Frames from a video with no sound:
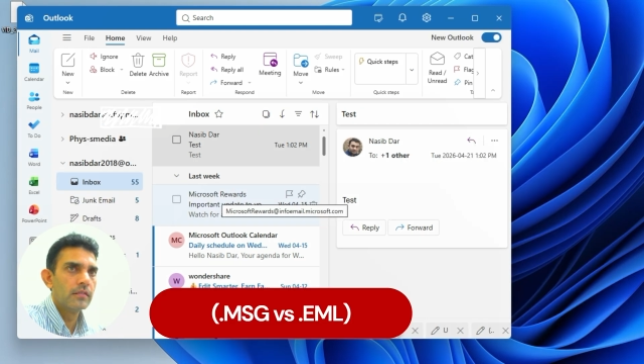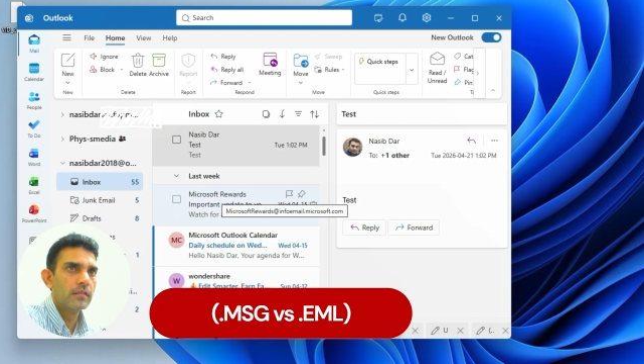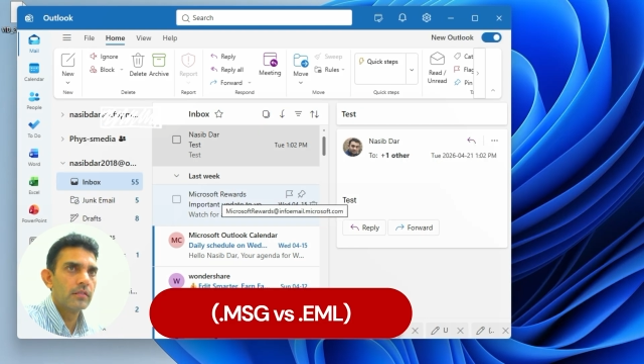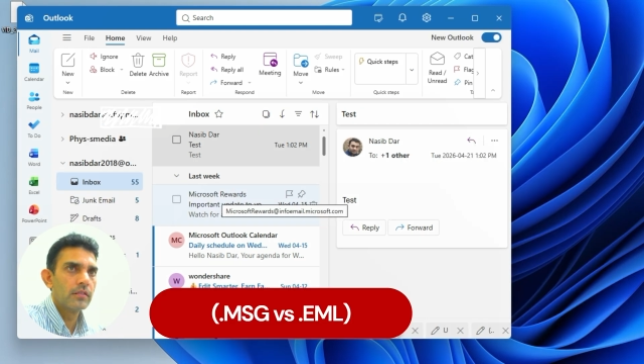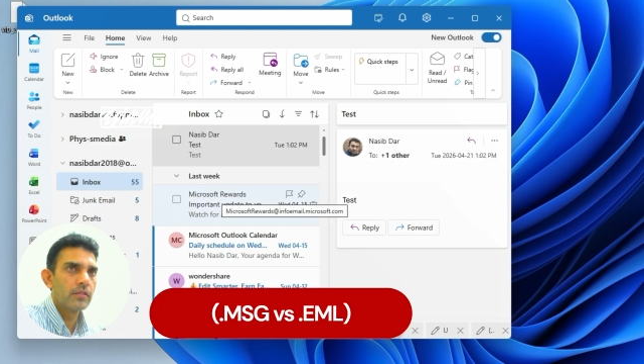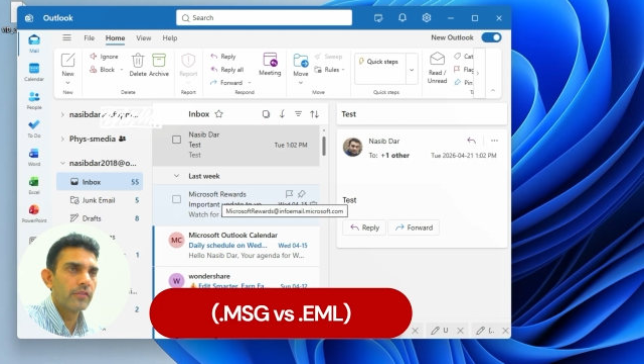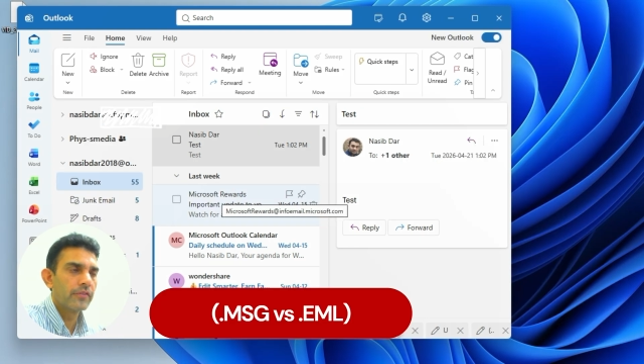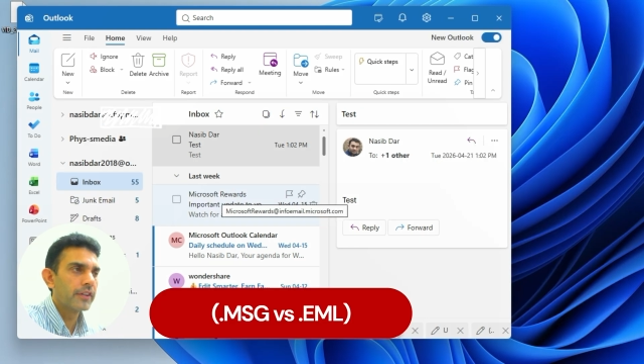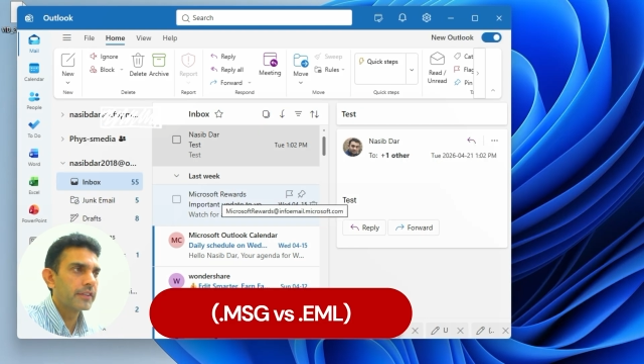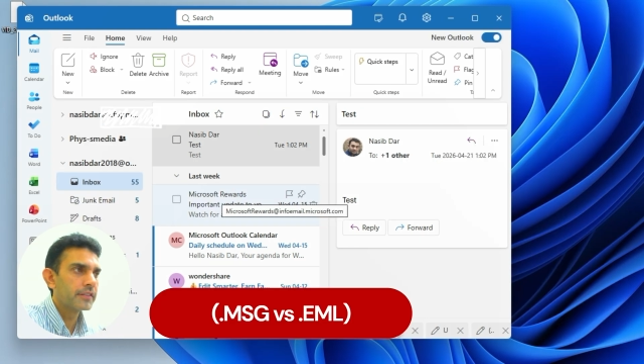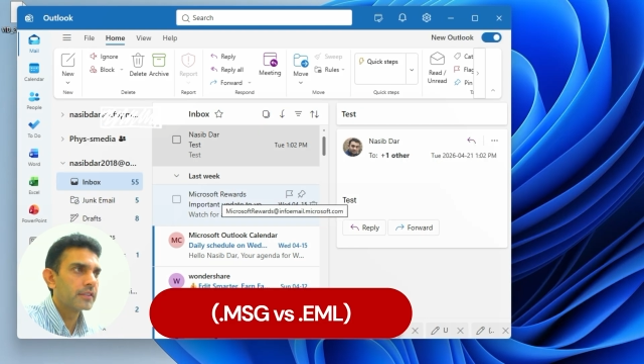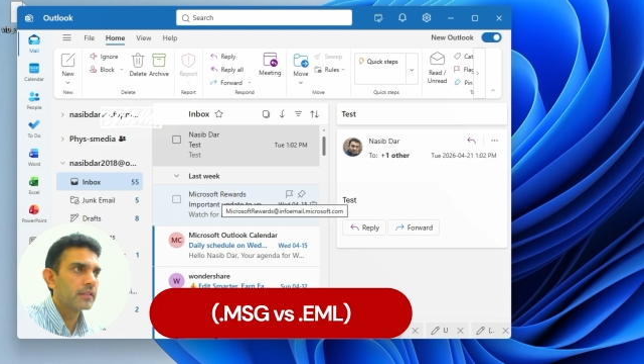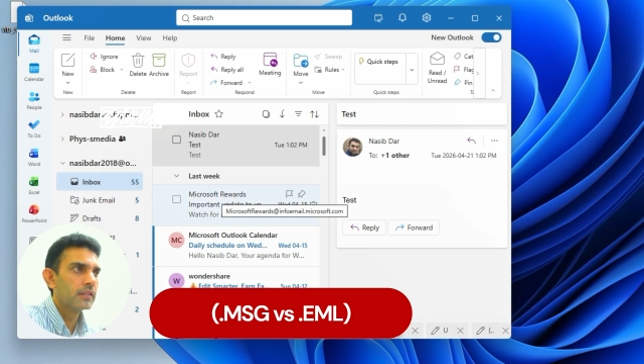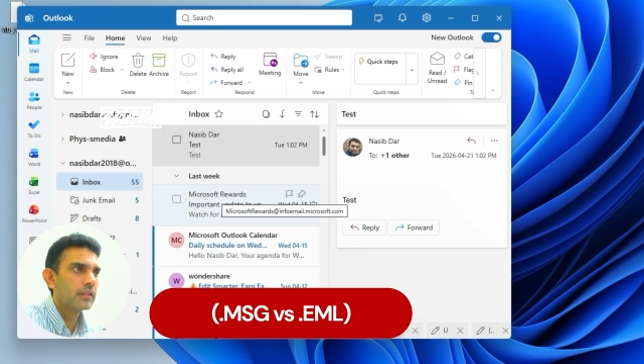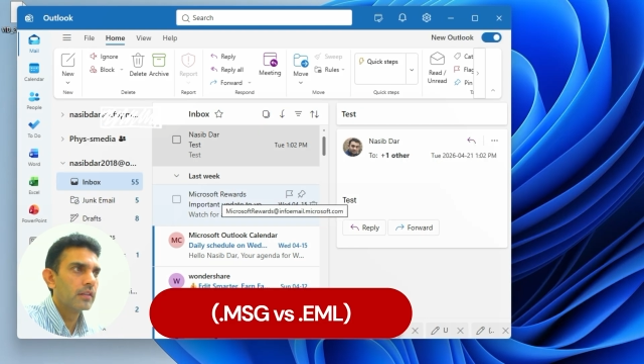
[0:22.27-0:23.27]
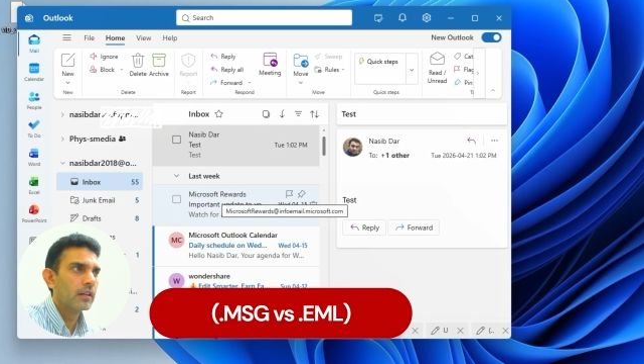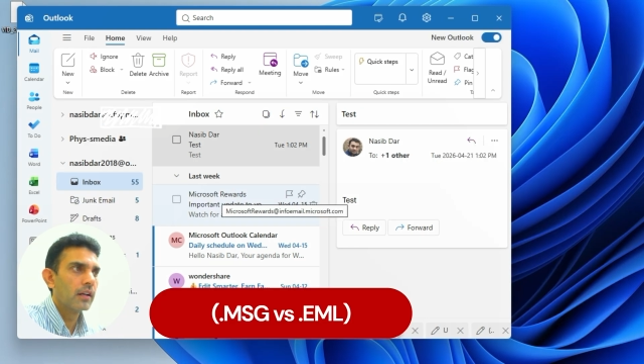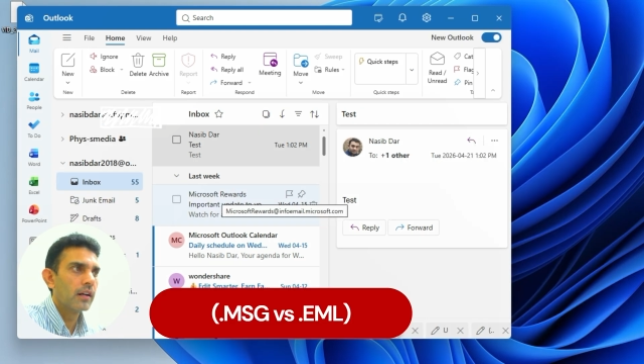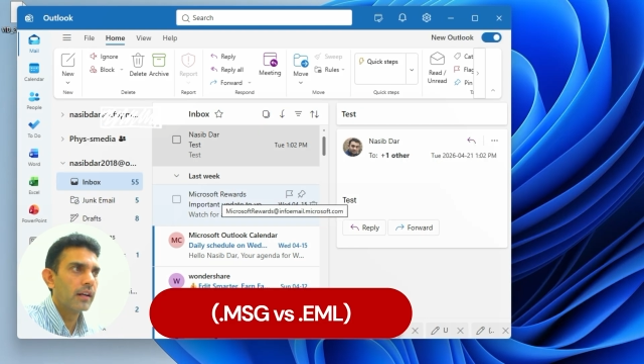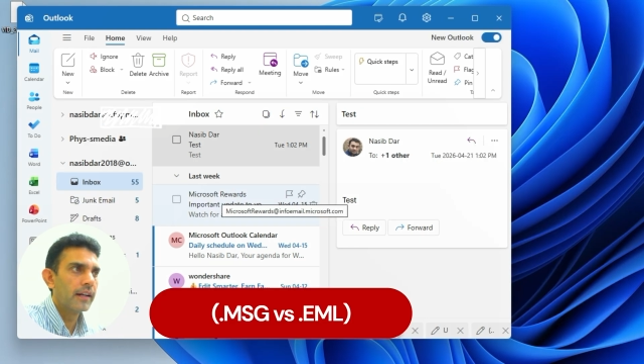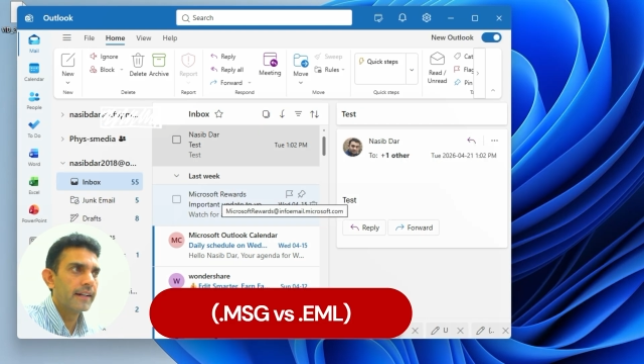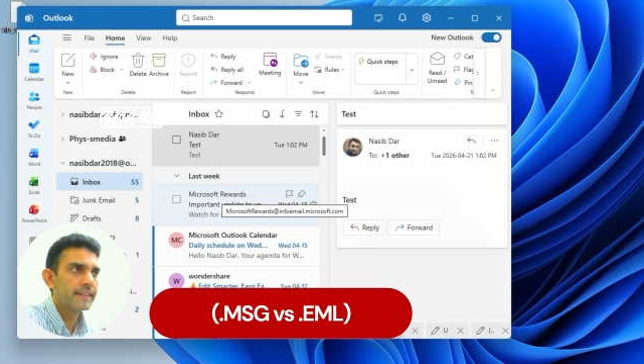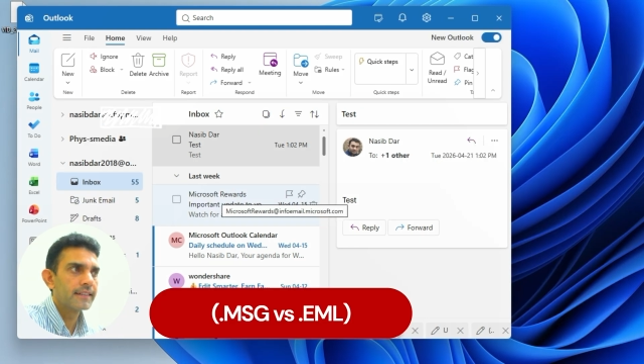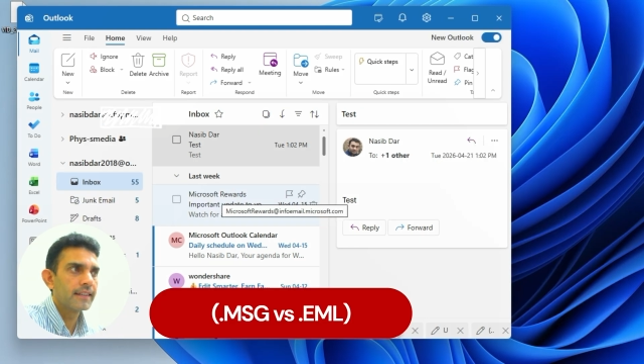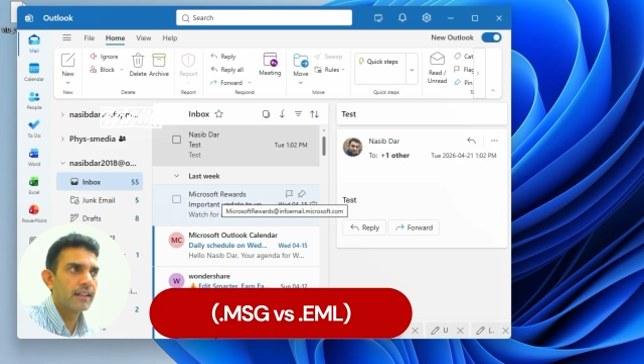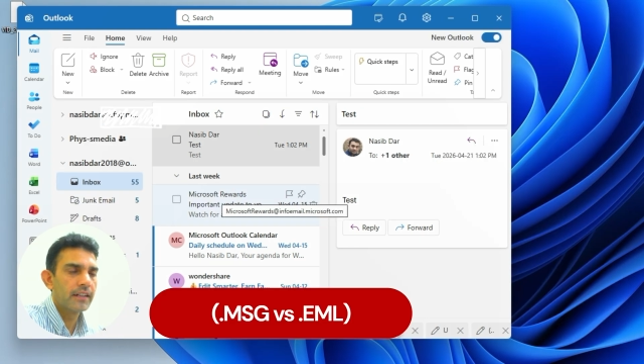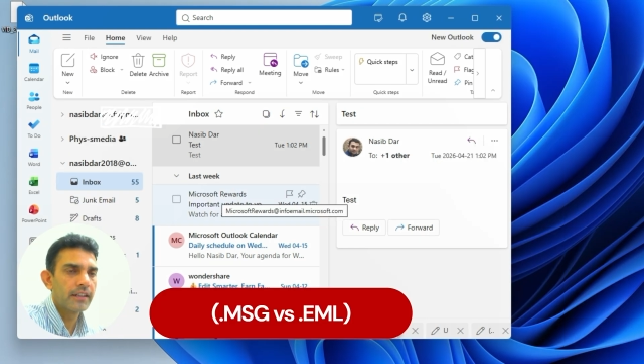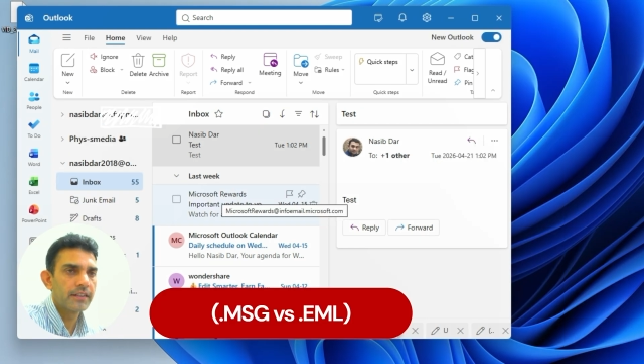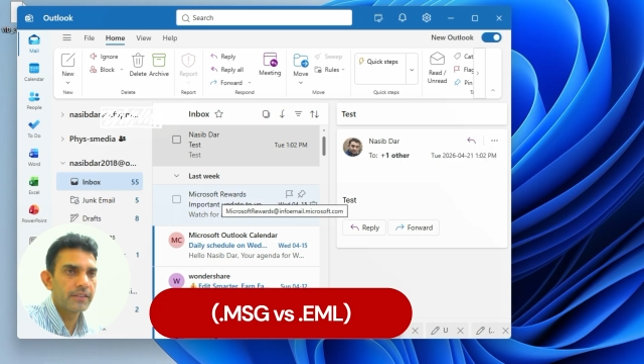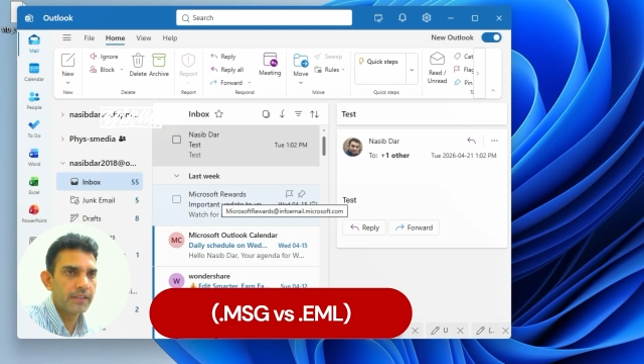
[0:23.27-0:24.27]
So first, let's
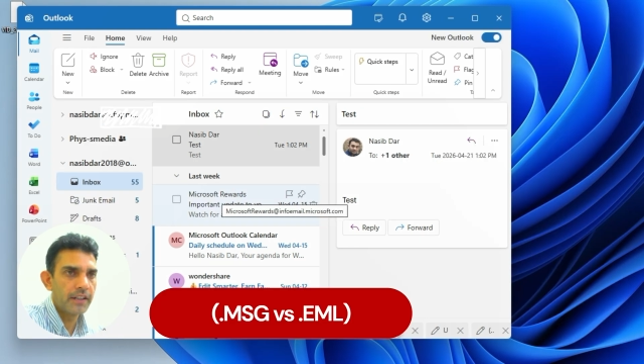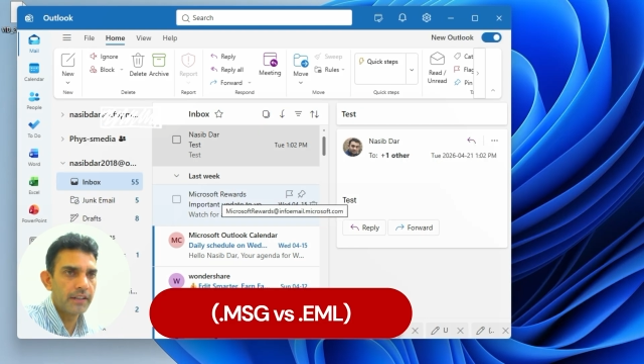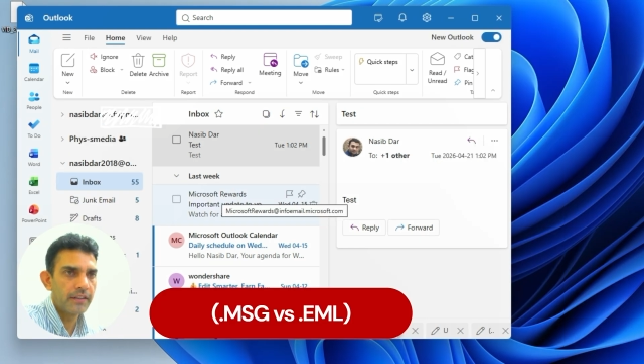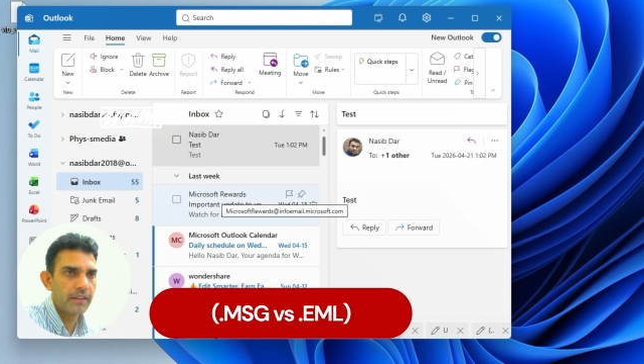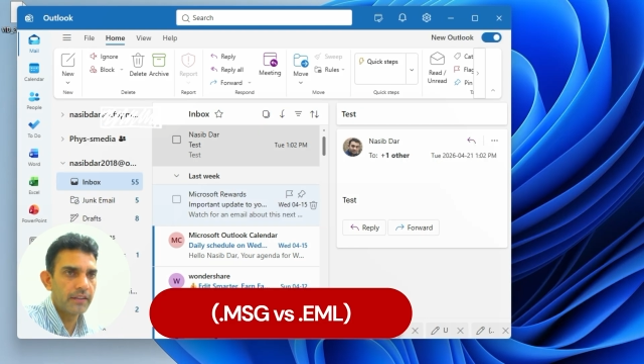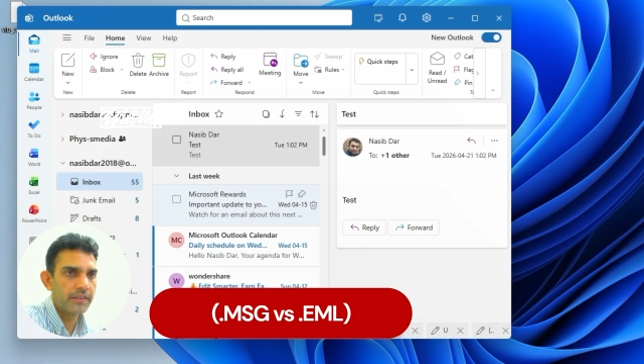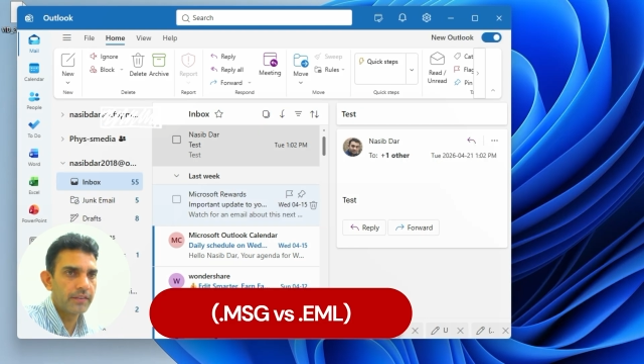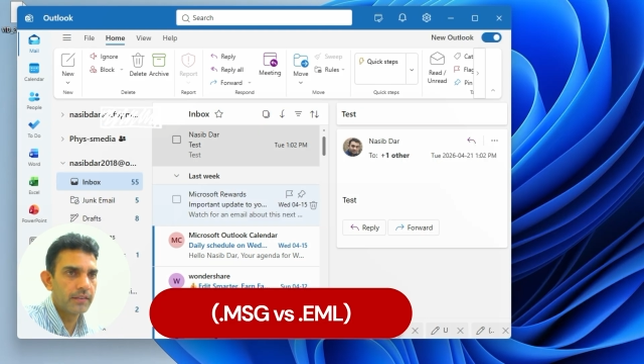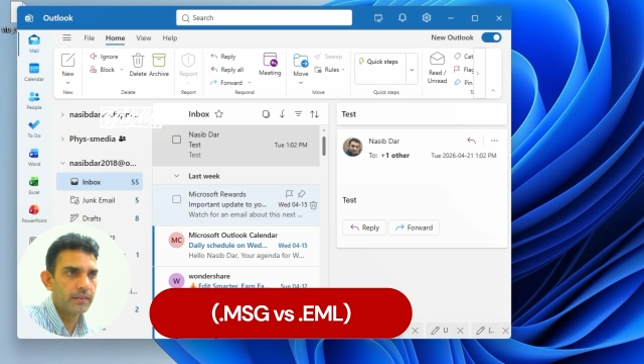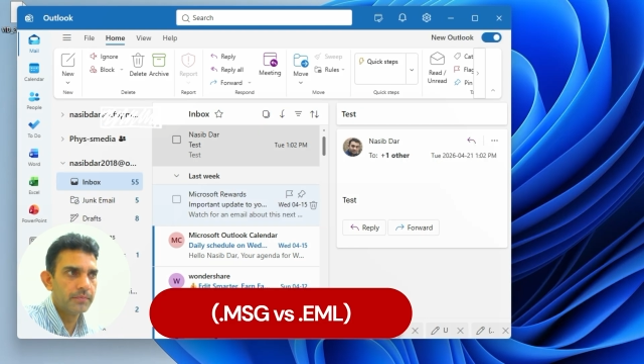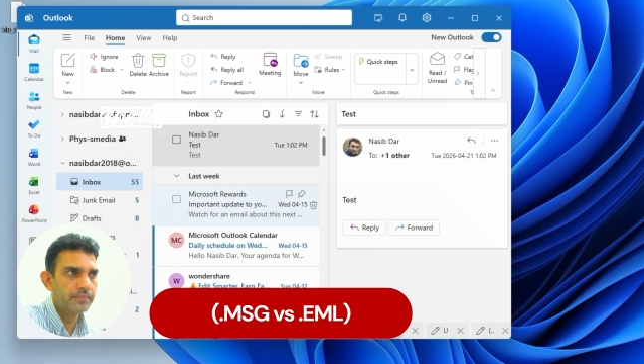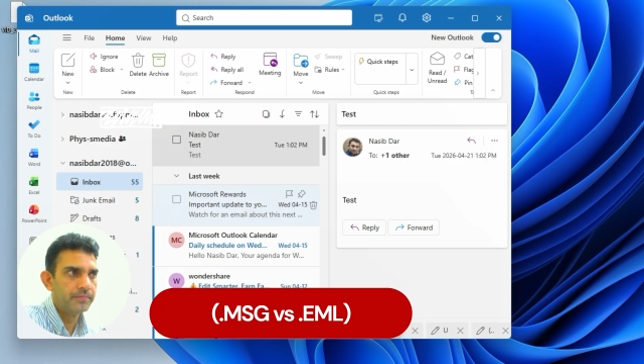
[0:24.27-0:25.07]
understand this.